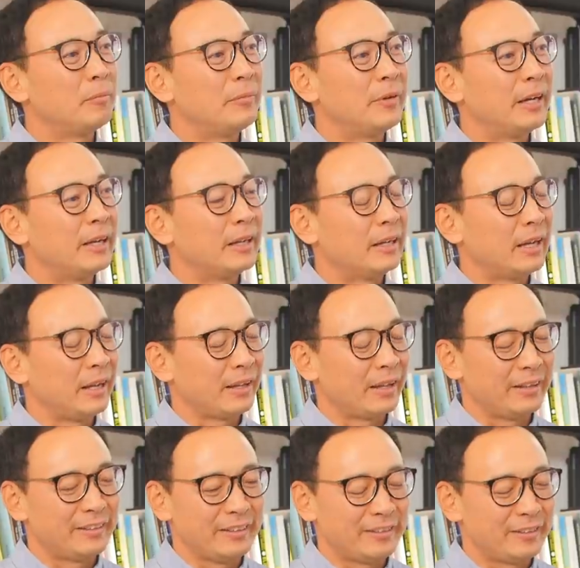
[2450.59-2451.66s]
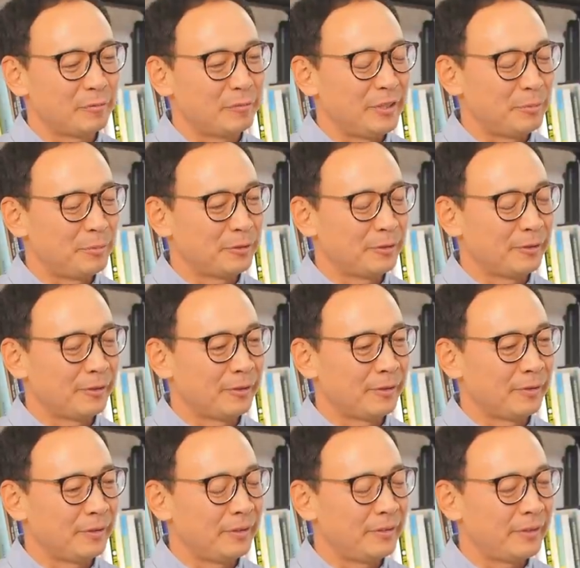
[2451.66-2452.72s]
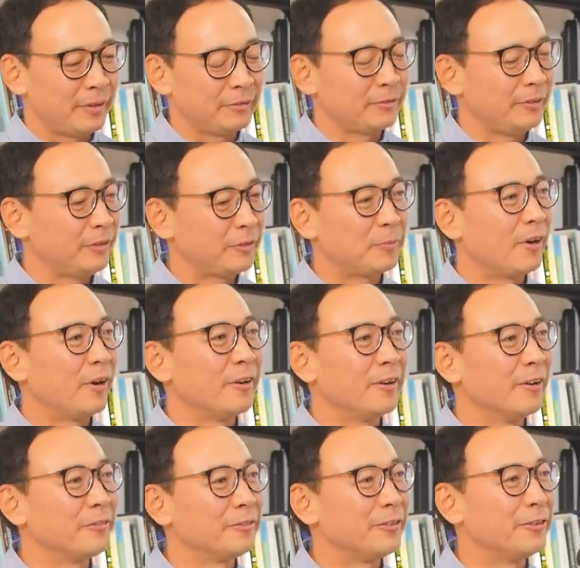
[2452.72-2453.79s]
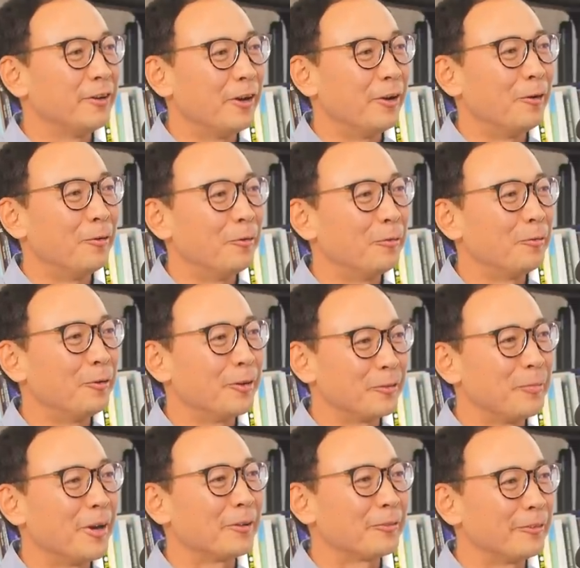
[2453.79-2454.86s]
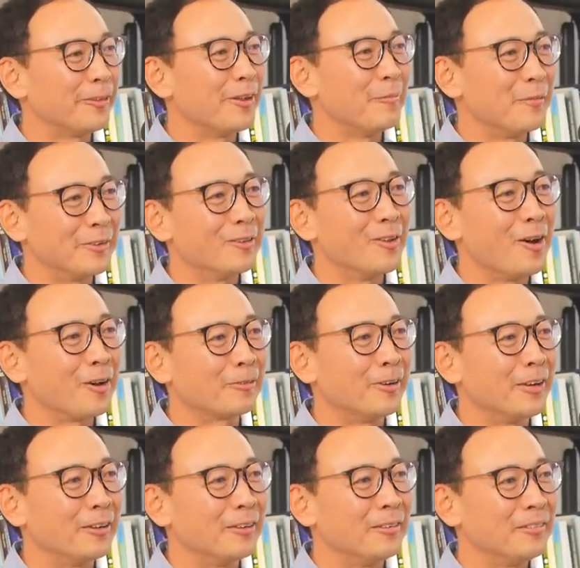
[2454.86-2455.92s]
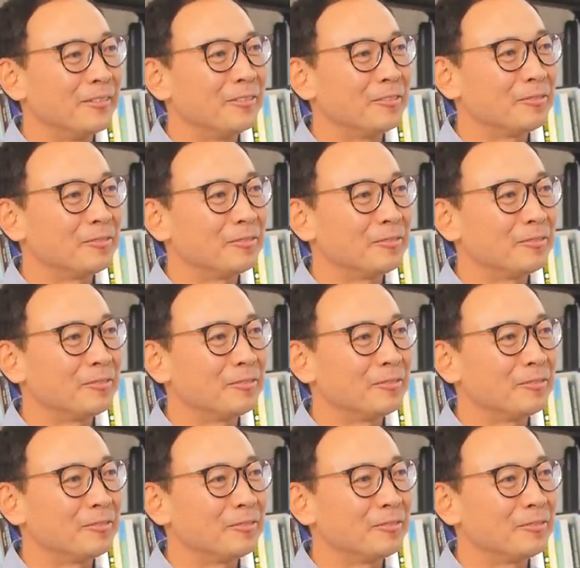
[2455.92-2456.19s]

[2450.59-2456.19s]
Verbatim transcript: but I, I, think that people are definitely smart enough to know what's best for them in the long run.